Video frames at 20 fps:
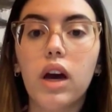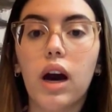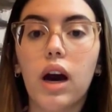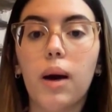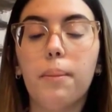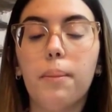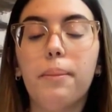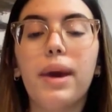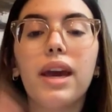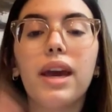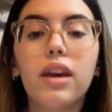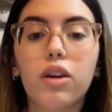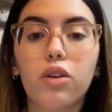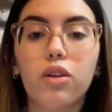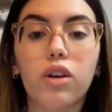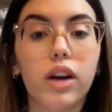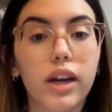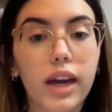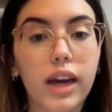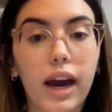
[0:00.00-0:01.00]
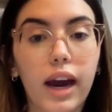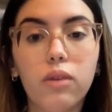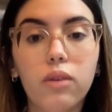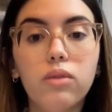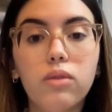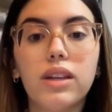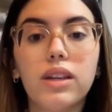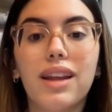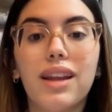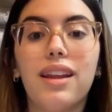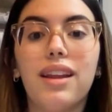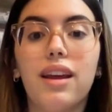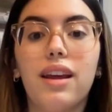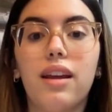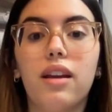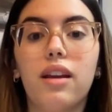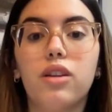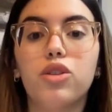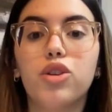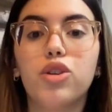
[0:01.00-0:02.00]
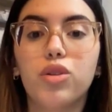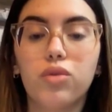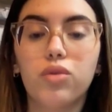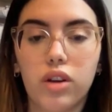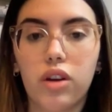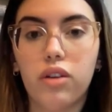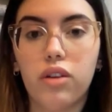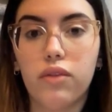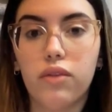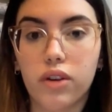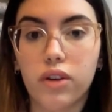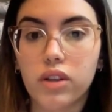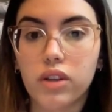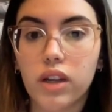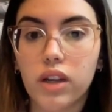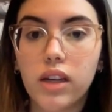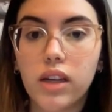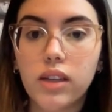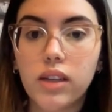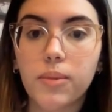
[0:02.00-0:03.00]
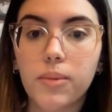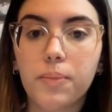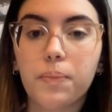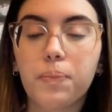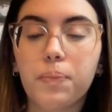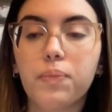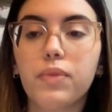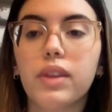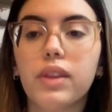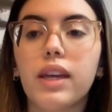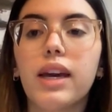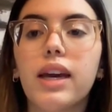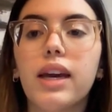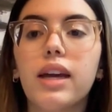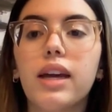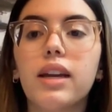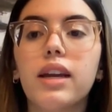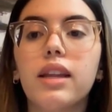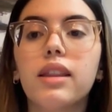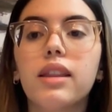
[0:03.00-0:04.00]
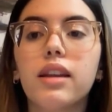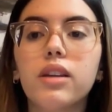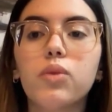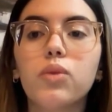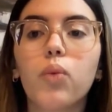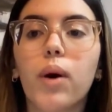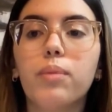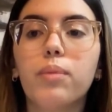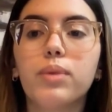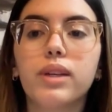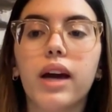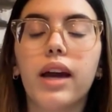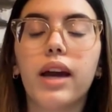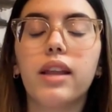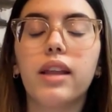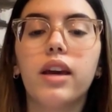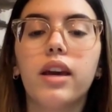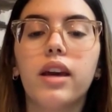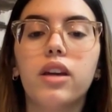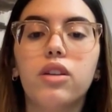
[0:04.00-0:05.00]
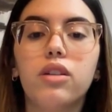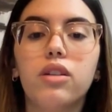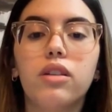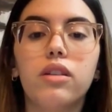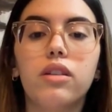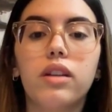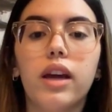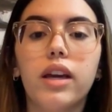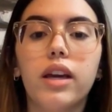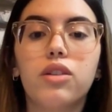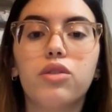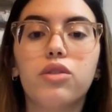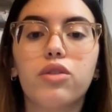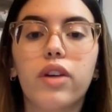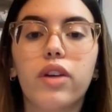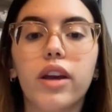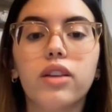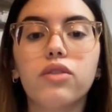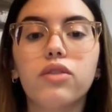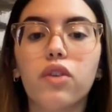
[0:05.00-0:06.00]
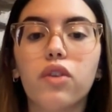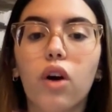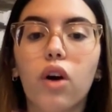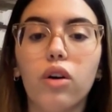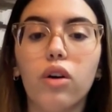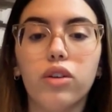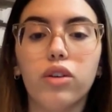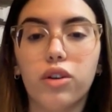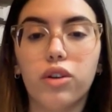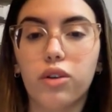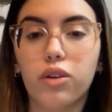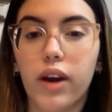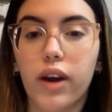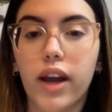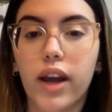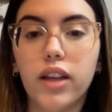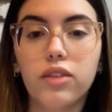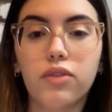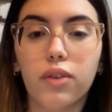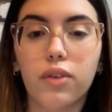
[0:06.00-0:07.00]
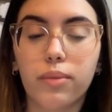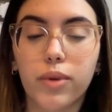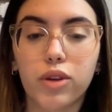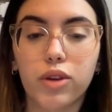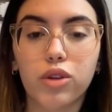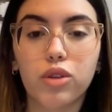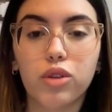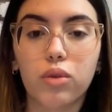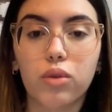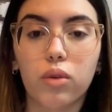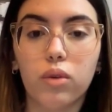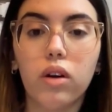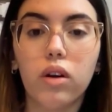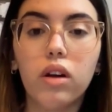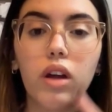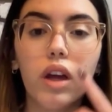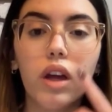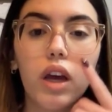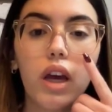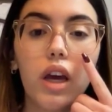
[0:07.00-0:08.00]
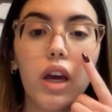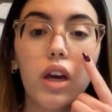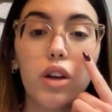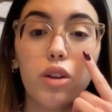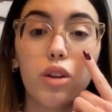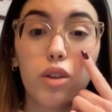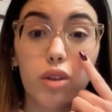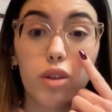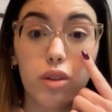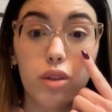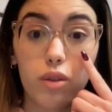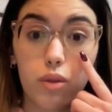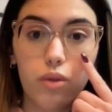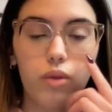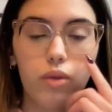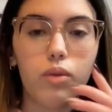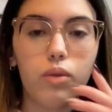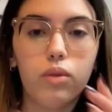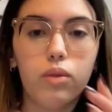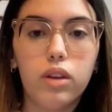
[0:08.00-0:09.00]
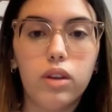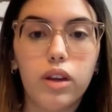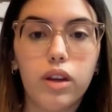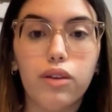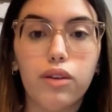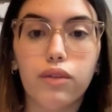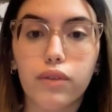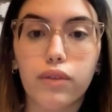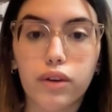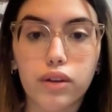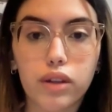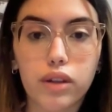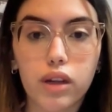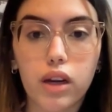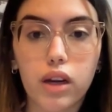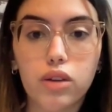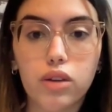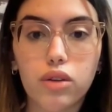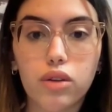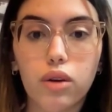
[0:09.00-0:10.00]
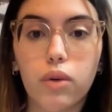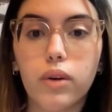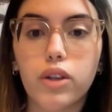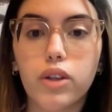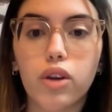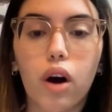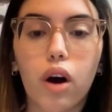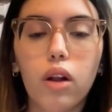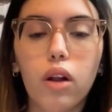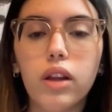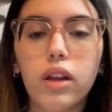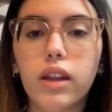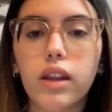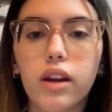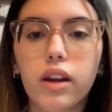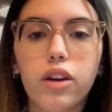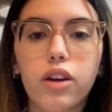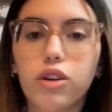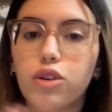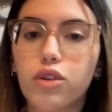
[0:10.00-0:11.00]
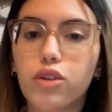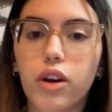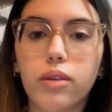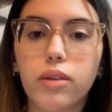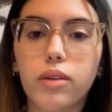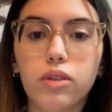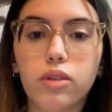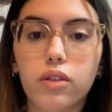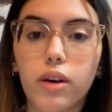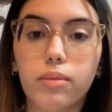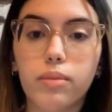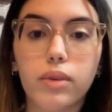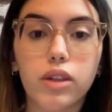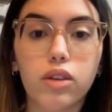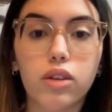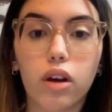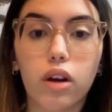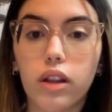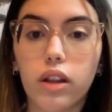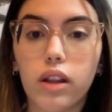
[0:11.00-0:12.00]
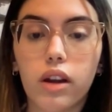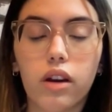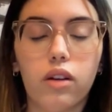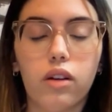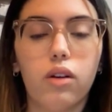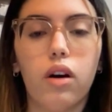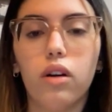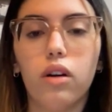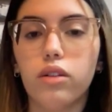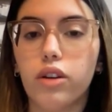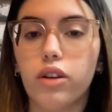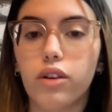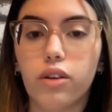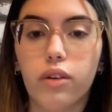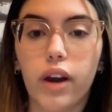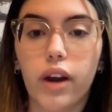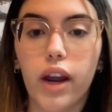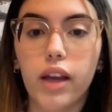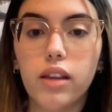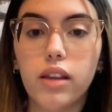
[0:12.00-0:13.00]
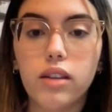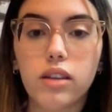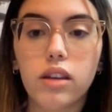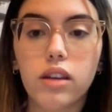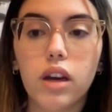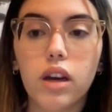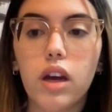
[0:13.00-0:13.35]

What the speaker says: make your account, and then choose the universities. And in this website, they transfer all your grades from your school to the university. So it's all in there. Your transcript is all in there, all your grades,